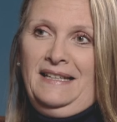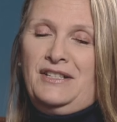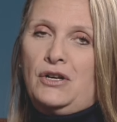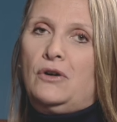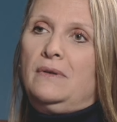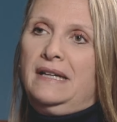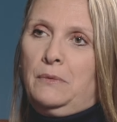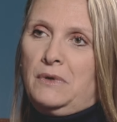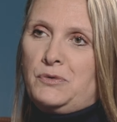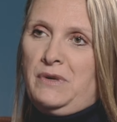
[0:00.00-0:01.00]
So it
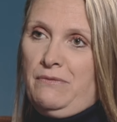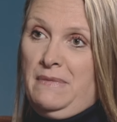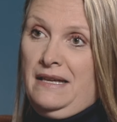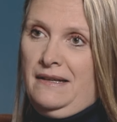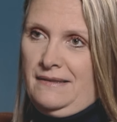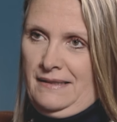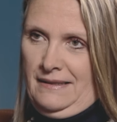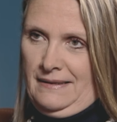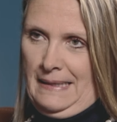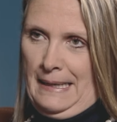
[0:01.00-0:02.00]
was with me
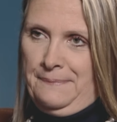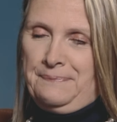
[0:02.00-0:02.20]
since then.